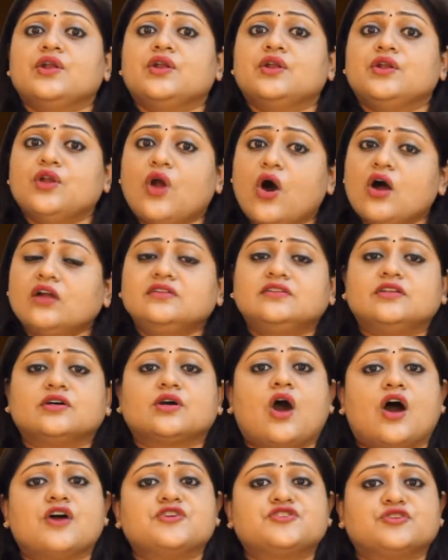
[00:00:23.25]
not the
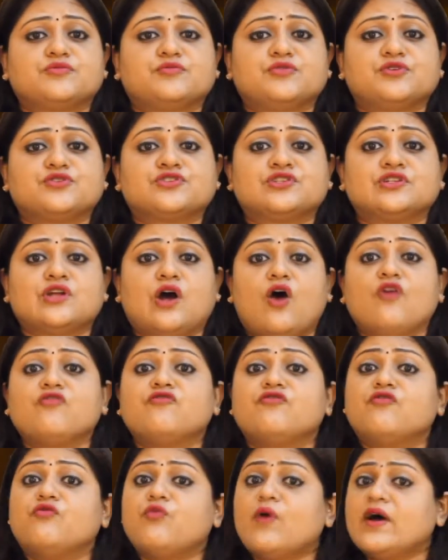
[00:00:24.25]
contribution of
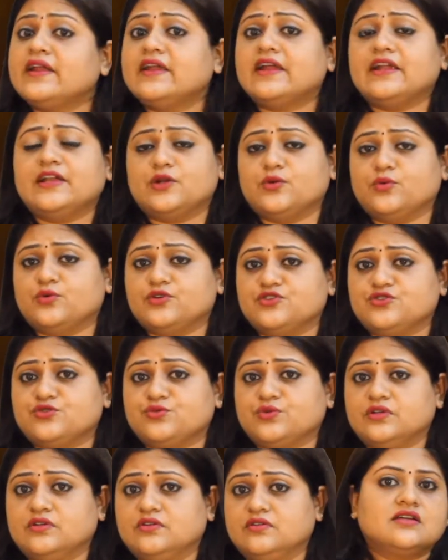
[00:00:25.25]
one
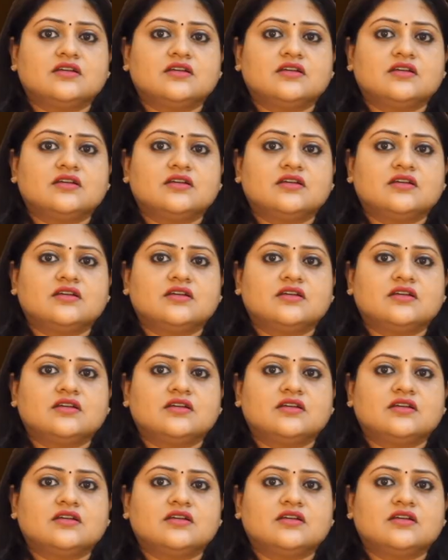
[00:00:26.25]
individual,